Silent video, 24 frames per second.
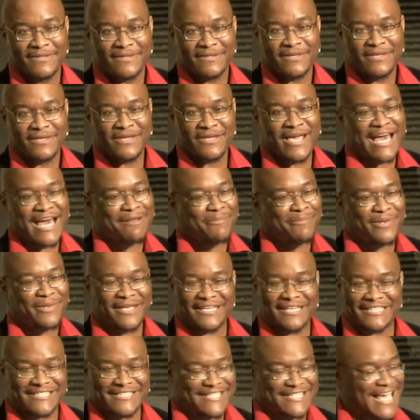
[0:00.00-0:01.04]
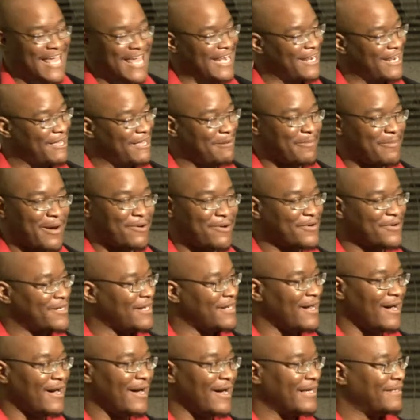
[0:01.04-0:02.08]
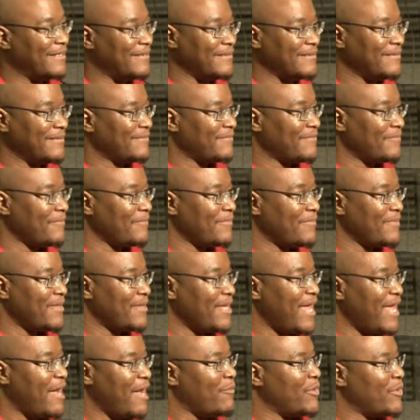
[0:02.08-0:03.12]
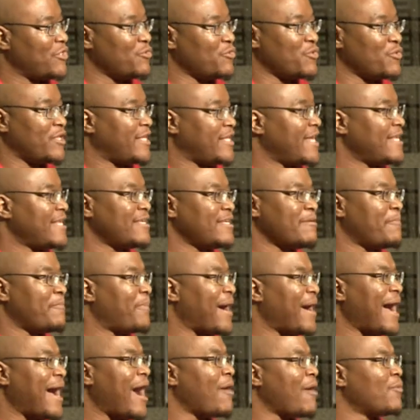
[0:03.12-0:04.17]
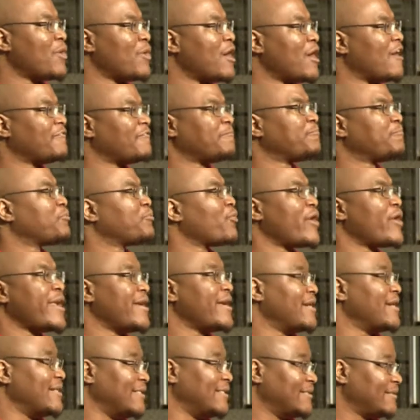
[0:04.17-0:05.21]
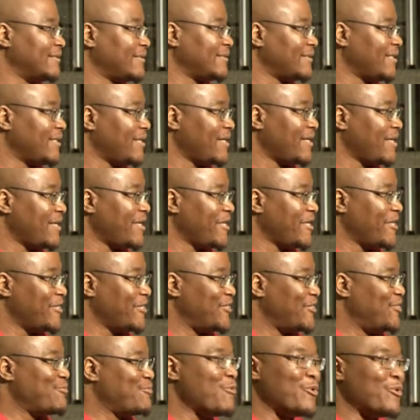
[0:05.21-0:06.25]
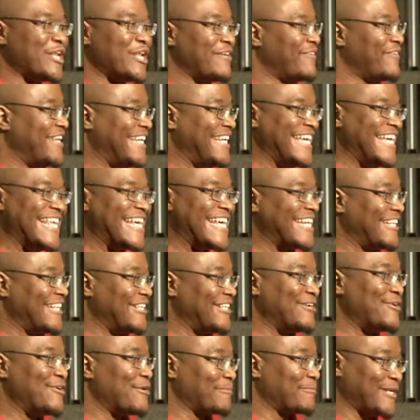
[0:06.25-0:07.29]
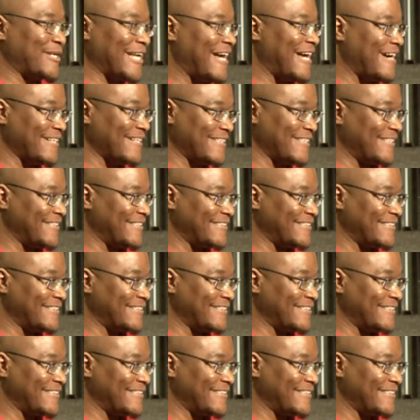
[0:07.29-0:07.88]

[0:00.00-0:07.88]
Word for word: You got to be excited about God. And when you get the power of prayer, you won't even need an alarm clock.